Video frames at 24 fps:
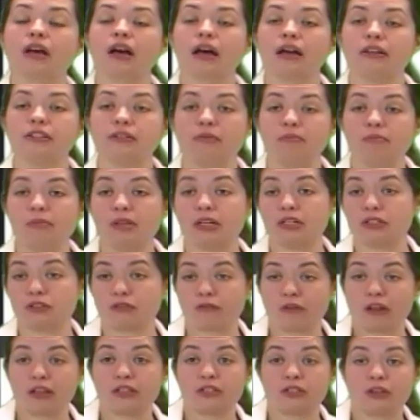a diminished
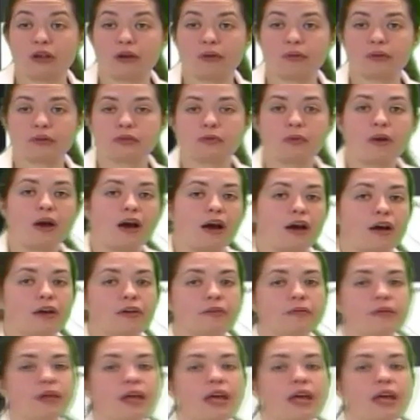ratio as well.